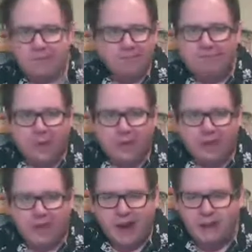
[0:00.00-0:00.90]
and we'll
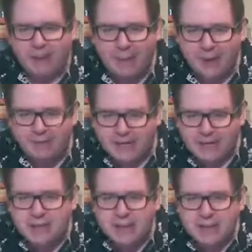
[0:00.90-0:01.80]
assign it for a
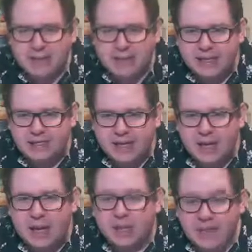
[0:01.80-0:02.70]
parody.
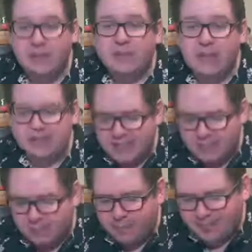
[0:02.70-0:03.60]
David Seddon says
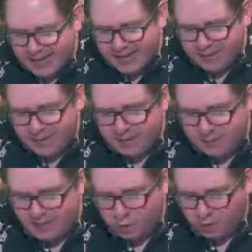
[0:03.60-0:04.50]
number 6. Number
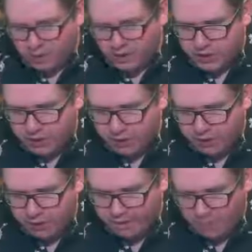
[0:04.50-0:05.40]
6. 1, 2,
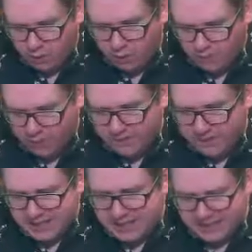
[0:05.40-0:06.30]
3, 4, 5,
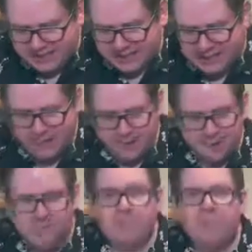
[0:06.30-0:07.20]
6.
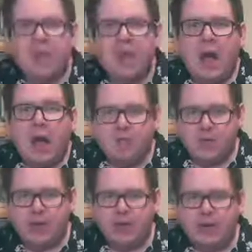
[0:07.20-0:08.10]
I'm
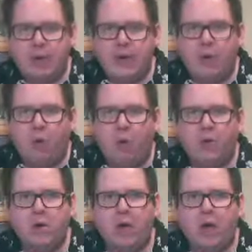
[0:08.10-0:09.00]
currently
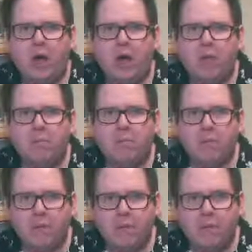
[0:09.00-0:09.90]
walking home
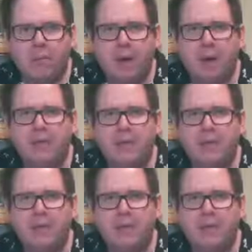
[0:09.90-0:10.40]
from the pub.